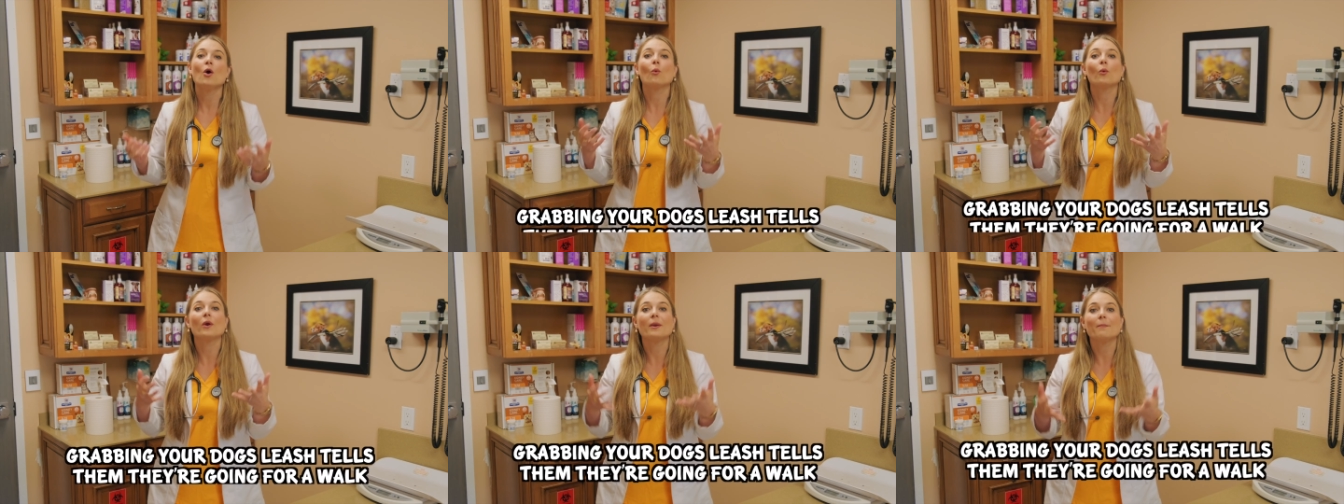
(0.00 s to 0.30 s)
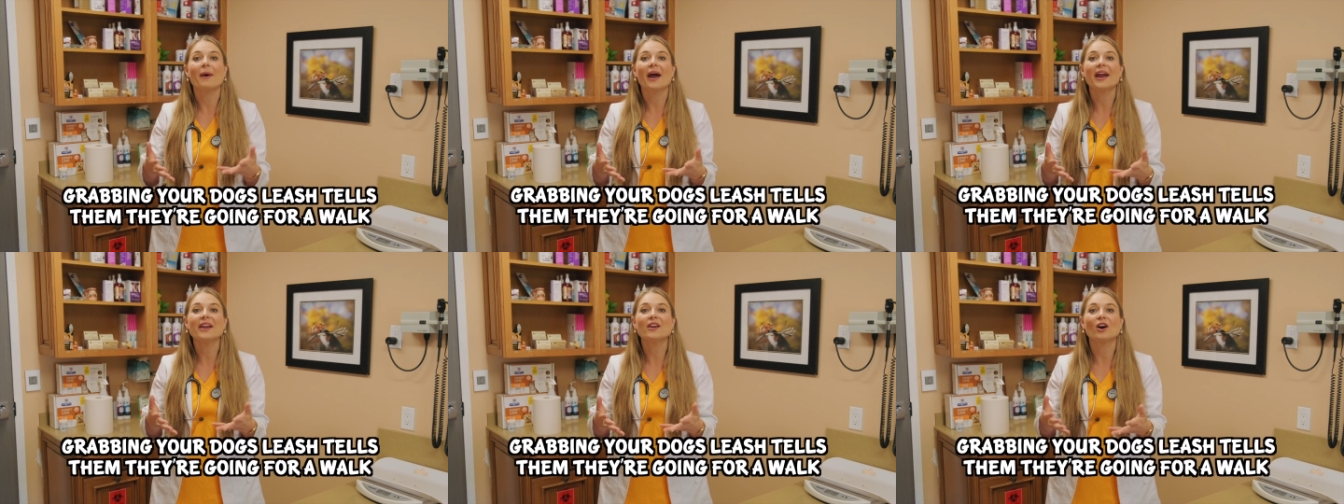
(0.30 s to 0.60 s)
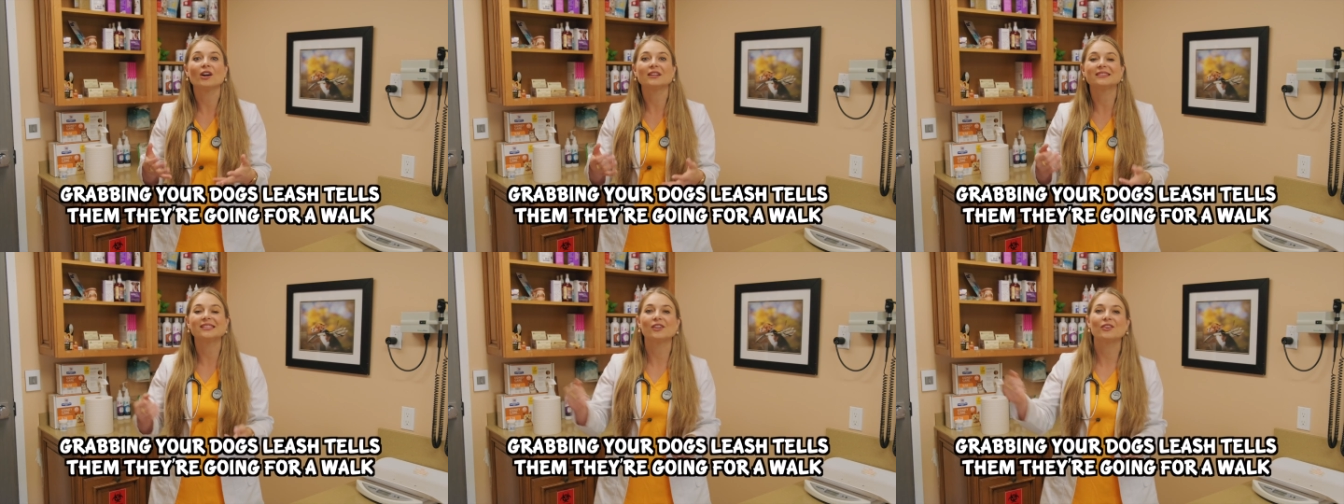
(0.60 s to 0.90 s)
when my
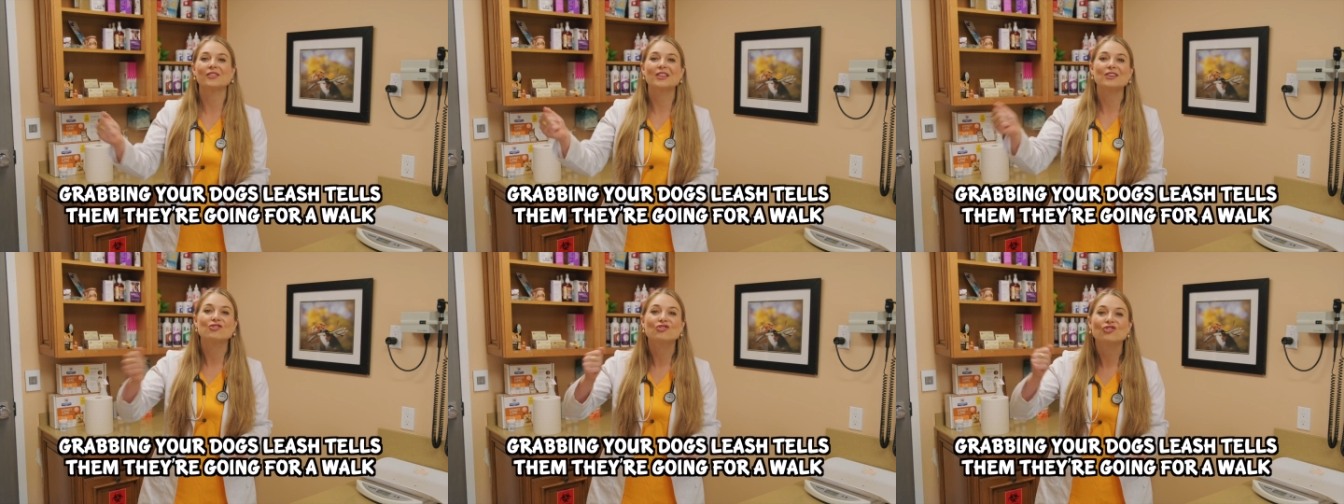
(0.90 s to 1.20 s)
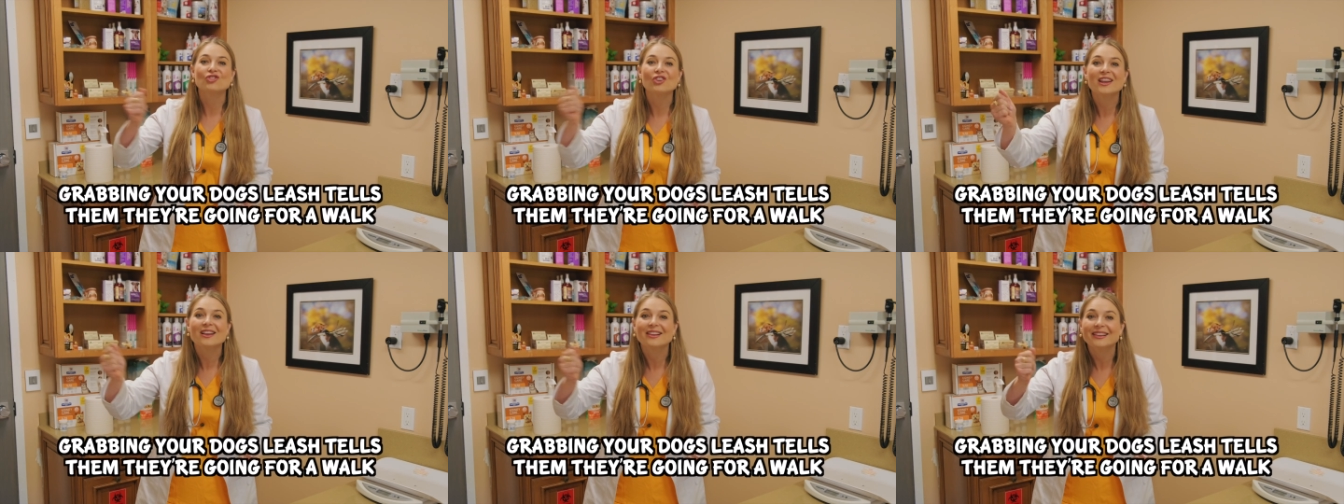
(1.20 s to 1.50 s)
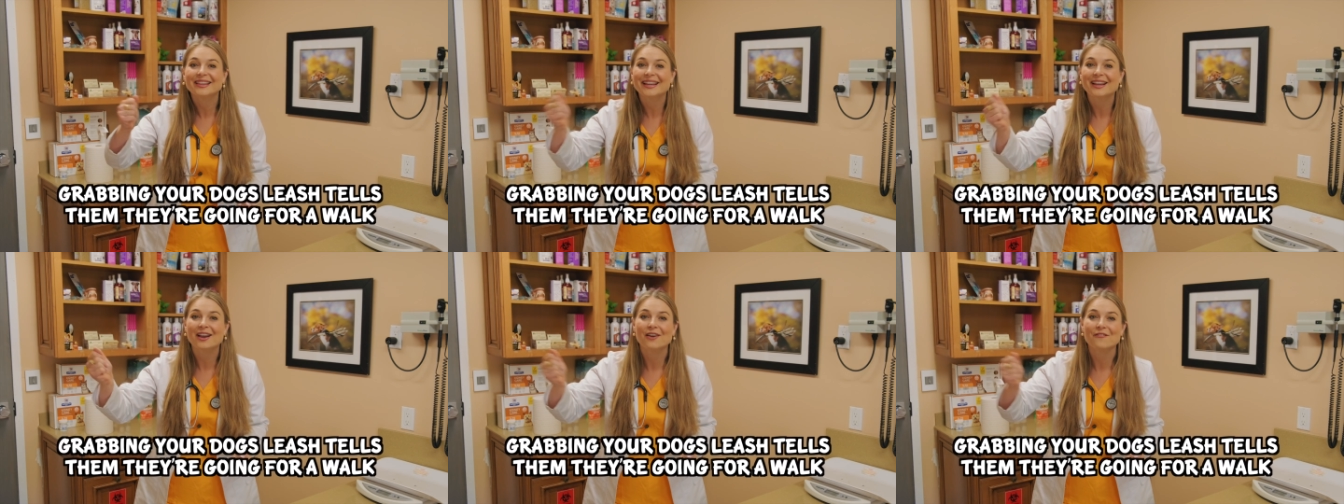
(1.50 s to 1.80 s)
dogs hear the
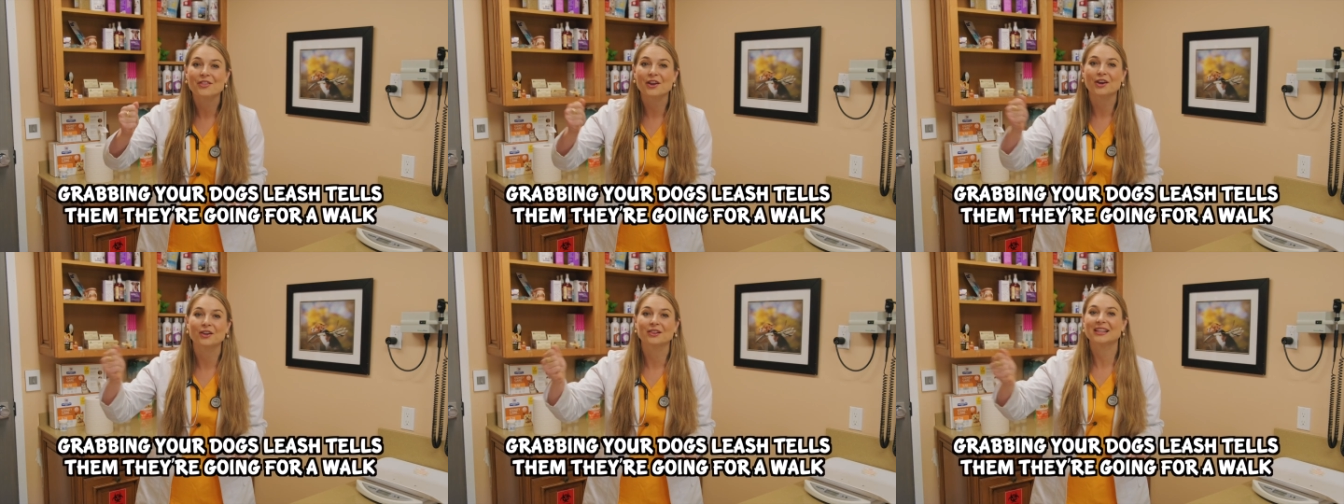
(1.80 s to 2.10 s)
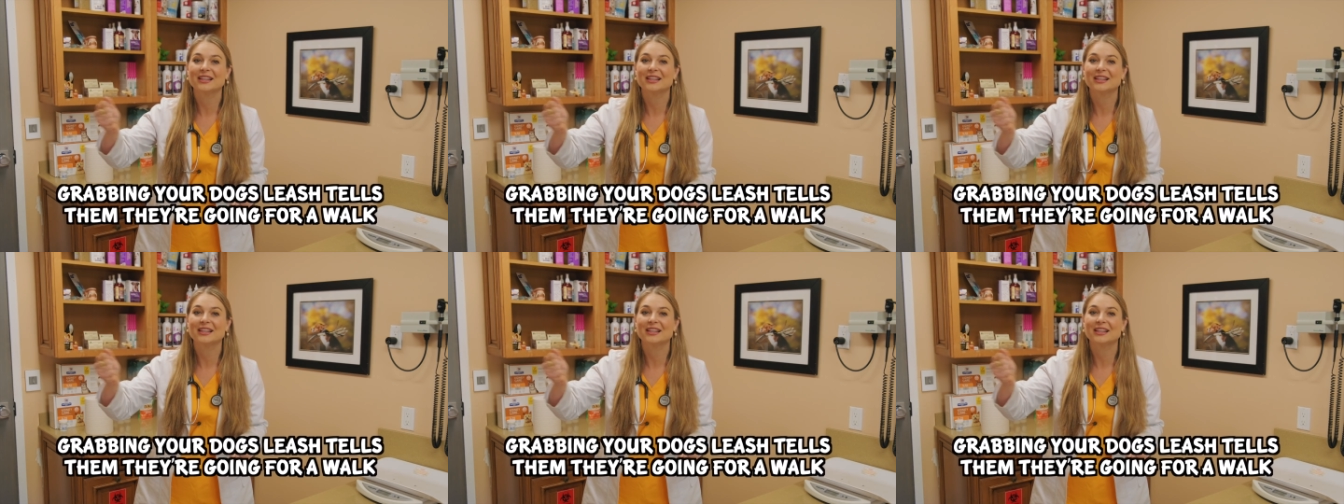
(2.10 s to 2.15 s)
jingling of their